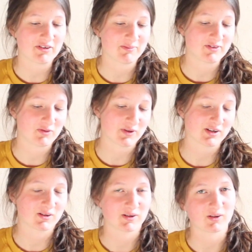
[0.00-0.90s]
to be doing
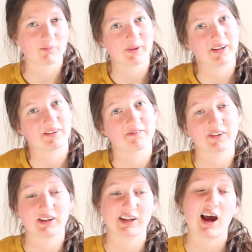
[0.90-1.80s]
a little bit of
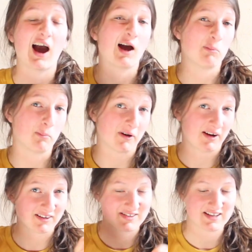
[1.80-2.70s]

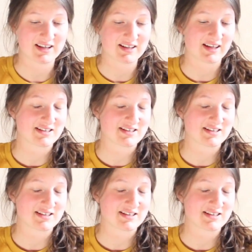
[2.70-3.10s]
unboxing,